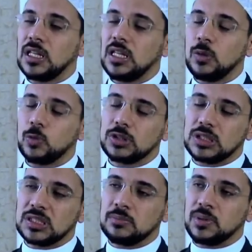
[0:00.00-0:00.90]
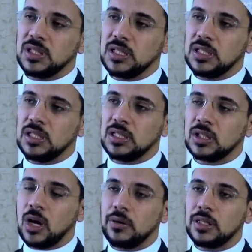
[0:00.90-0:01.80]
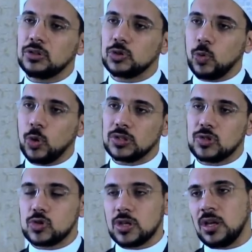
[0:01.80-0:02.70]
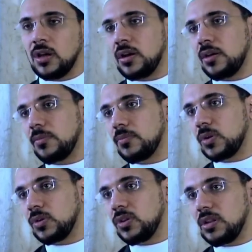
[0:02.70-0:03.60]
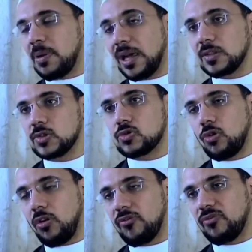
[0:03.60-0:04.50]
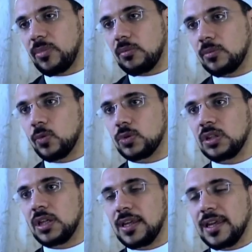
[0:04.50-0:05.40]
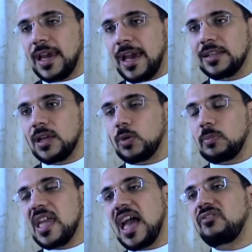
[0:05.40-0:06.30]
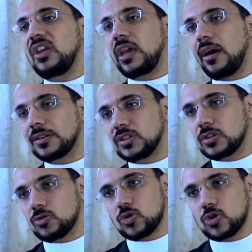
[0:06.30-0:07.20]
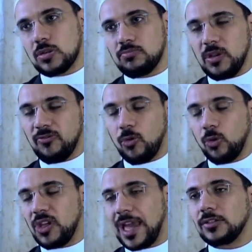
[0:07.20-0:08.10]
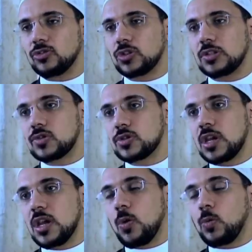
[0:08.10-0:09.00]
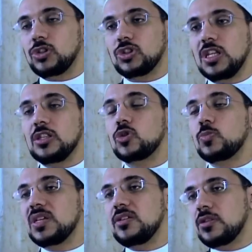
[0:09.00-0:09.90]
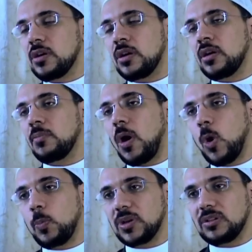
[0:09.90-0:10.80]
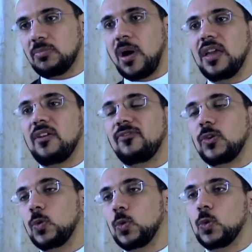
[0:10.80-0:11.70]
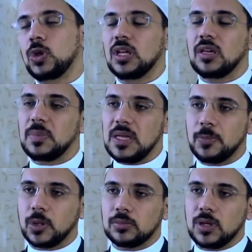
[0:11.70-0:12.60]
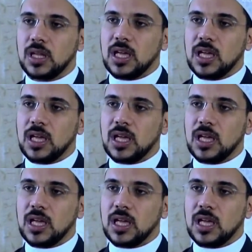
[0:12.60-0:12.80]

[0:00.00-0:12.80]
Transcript: he would be going towards the palace of Ma'mun, and there would be heavy curtains before the entrance which need to be opened by a few people.